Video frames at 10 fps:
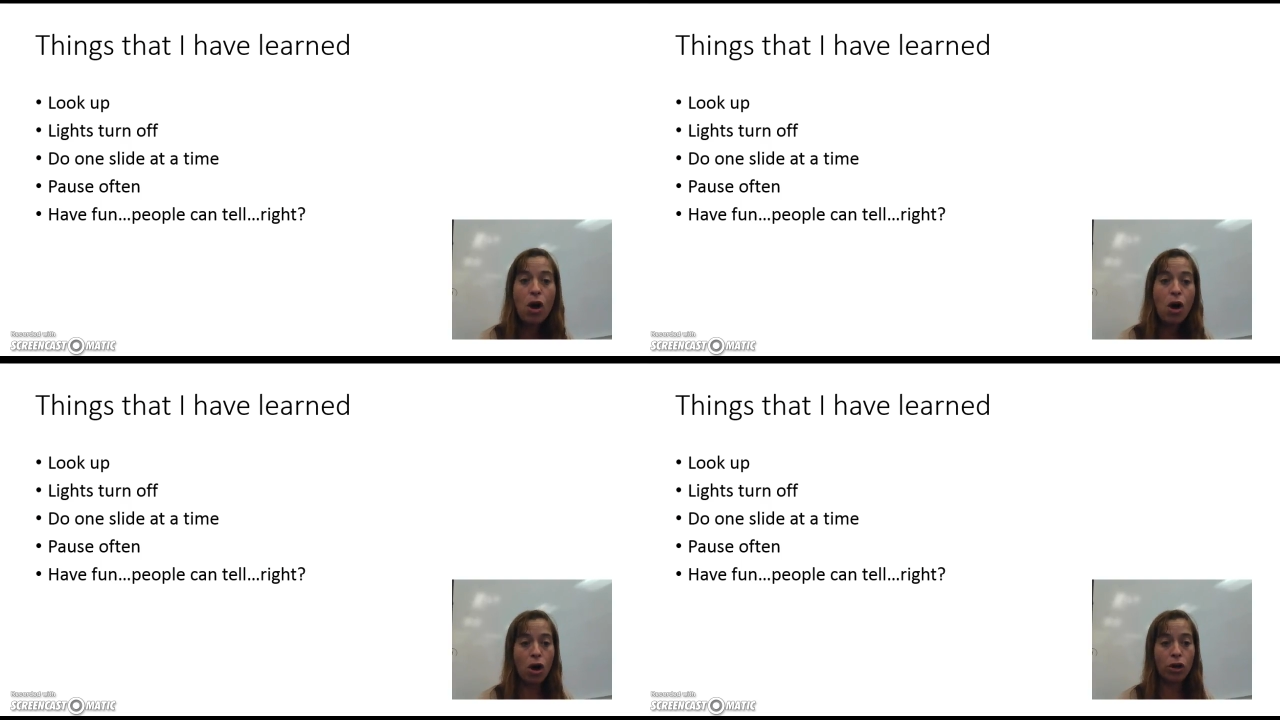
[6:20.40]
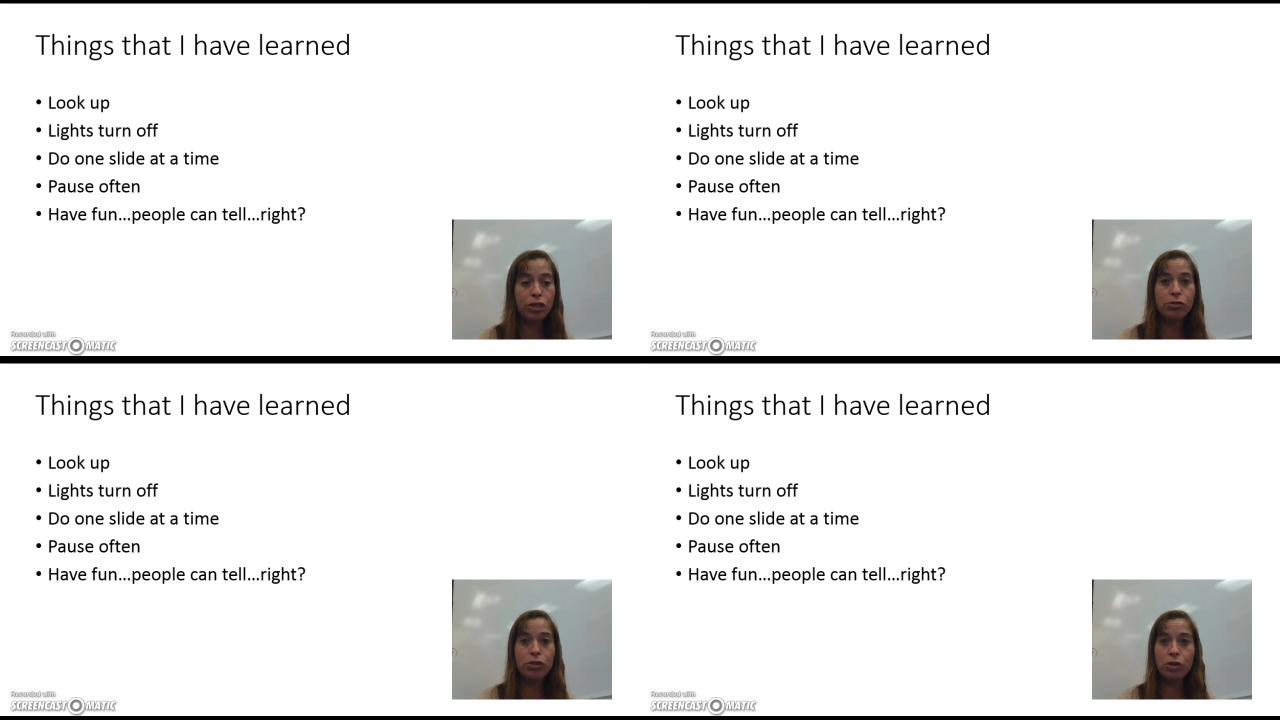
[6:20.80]
All
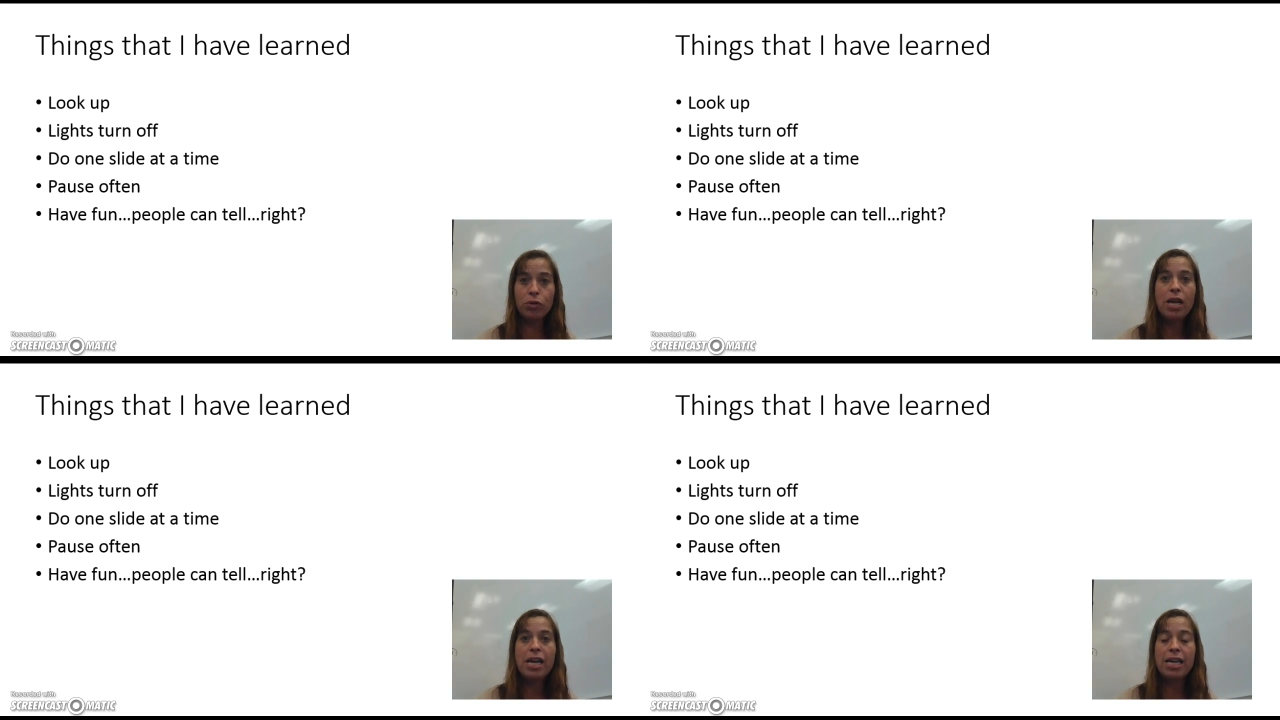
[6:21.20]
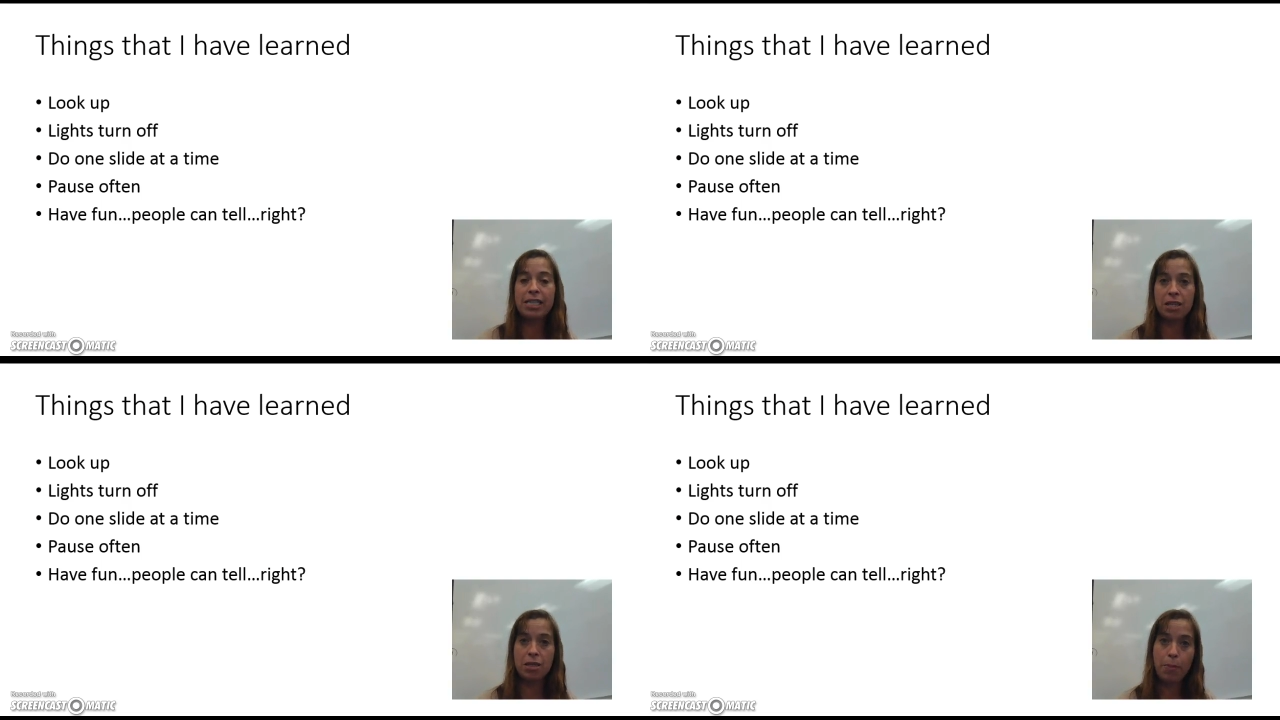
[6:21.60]
you do is
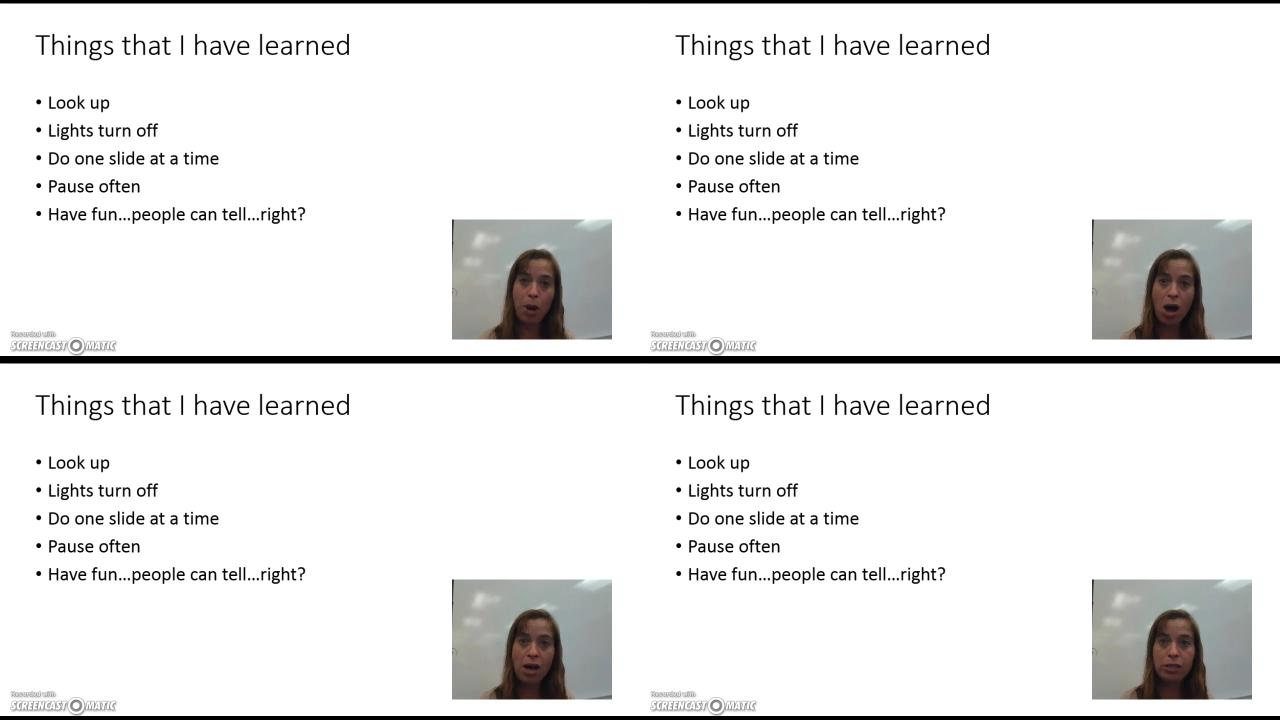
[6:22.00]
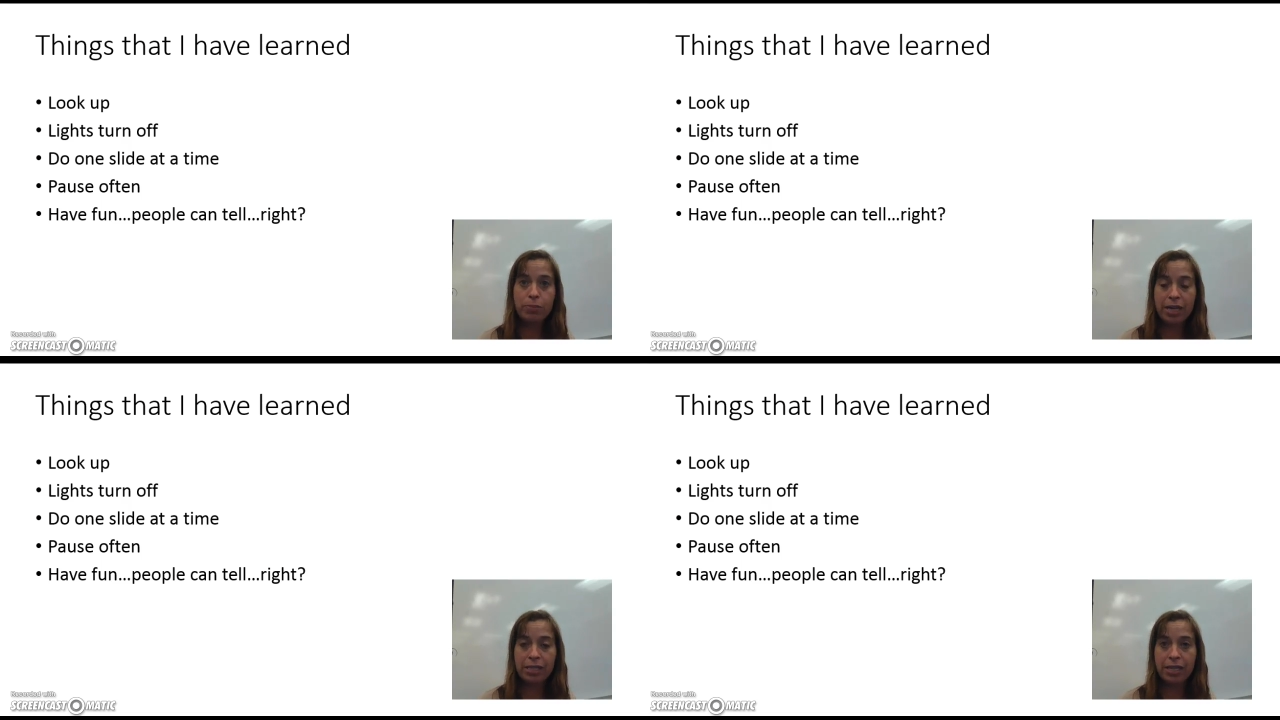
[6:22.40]
hit the pause
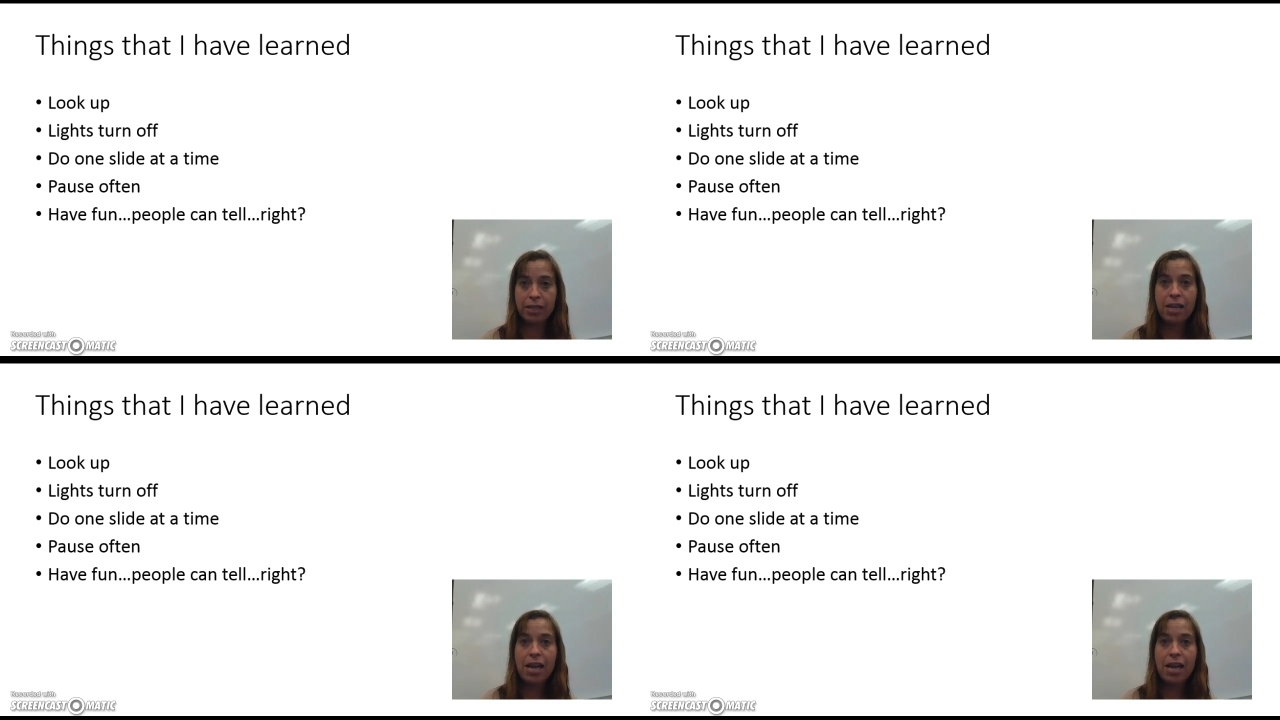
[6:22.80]
button,